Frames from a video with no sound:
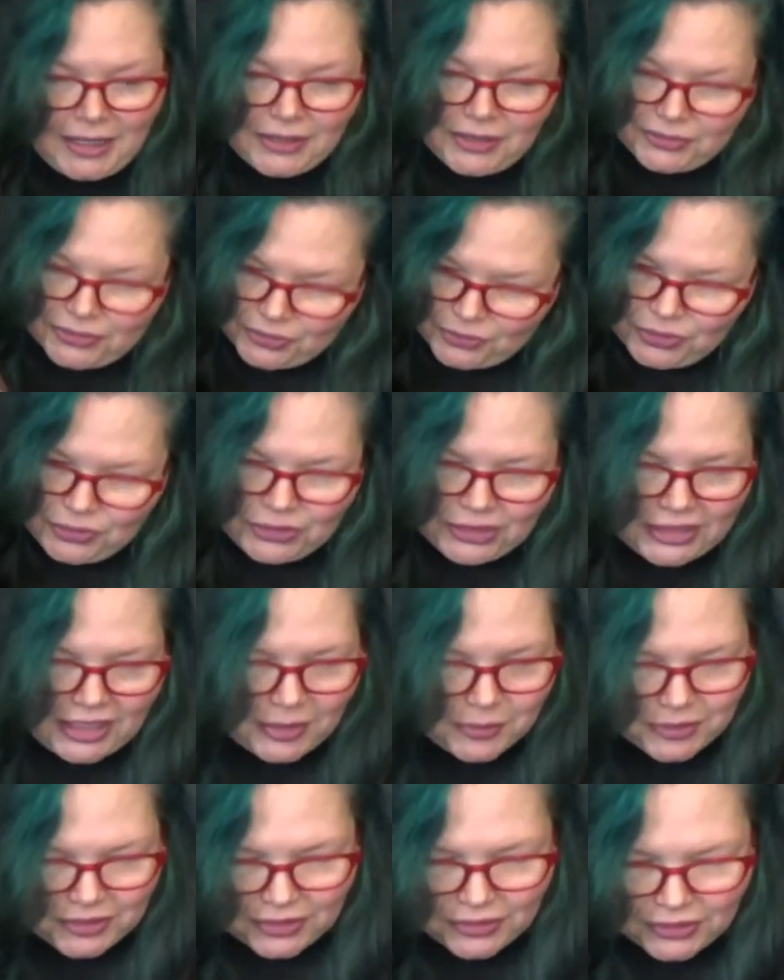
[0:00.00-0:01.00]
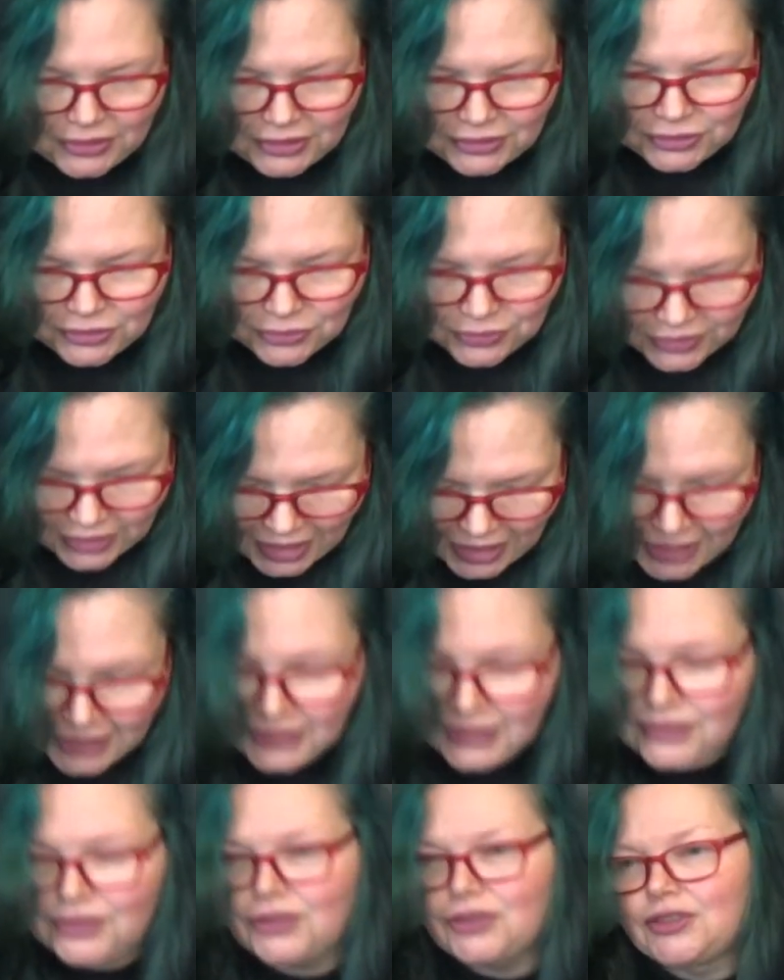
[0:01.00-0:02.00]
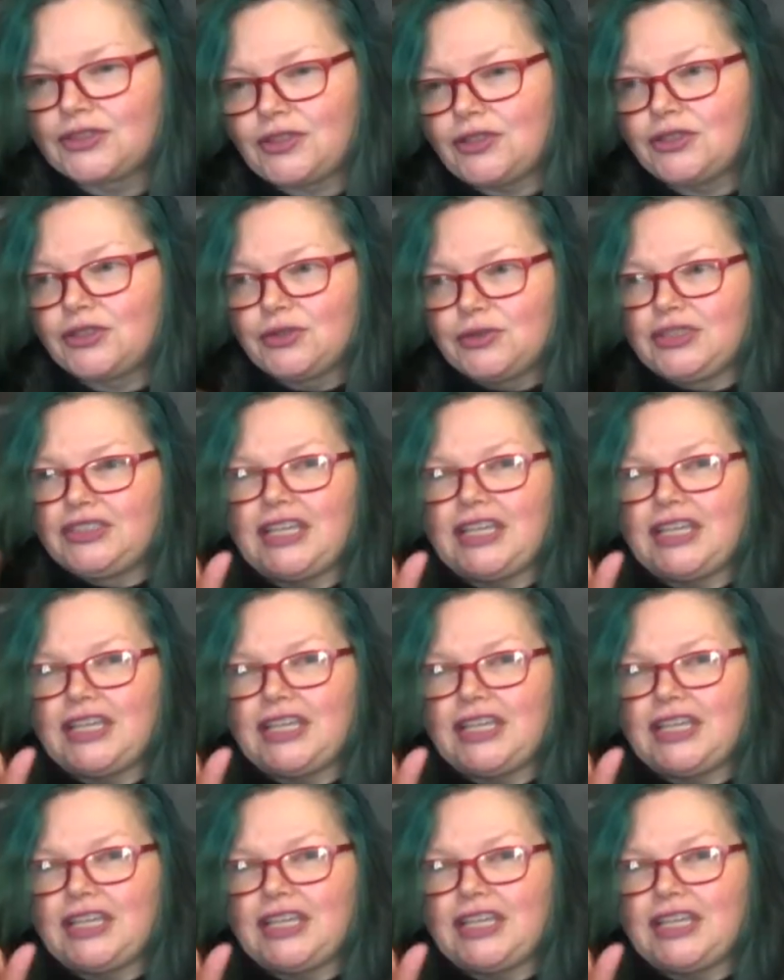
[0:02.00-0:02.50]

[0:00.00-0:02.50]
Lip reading: So you can absolutely do that. There's also